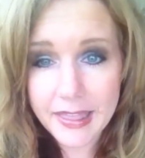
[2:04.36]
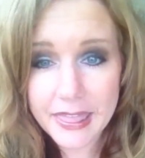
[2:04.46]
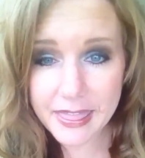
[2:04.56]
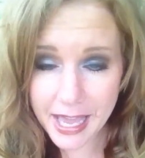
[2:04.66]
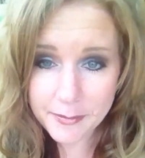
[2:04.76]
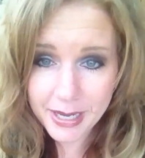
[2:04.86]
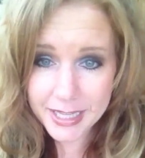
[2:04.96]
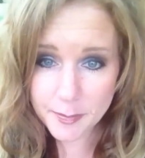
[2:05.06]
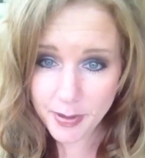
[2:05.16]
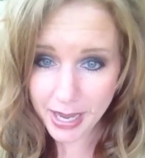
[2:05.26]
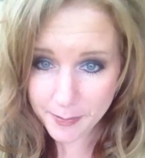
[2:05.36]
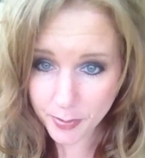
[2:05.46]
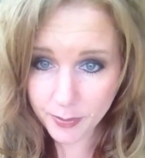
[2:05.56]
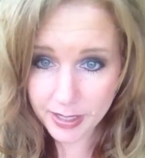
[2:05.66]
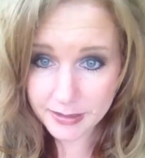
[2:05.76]
That made the pay
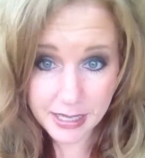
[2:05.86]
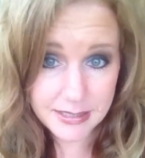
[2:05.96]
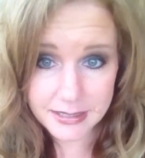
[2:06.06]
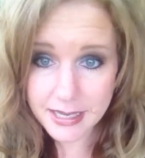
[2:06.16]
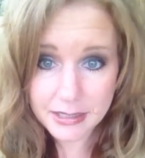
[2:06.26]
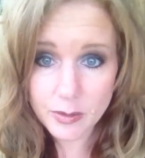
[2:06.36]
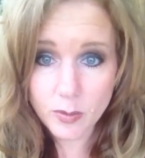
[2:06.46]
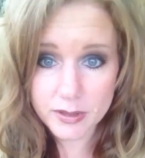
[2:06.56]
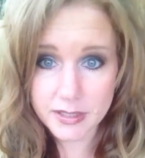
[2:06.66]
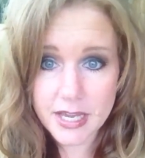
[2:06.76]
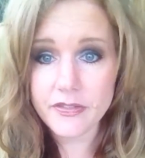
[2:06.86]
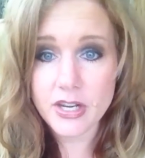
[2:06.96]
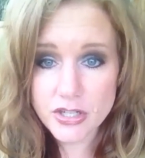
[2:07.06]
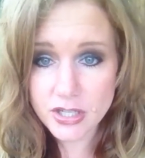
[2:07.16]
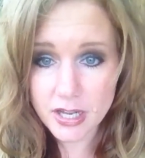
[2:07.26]
point. That's exactly what the
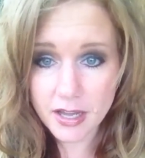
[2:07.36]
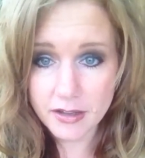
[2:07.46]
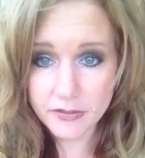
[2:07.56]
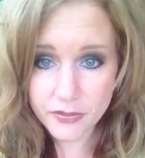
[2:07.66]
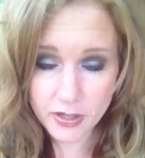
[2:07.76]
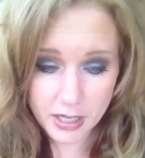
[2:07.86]
definition of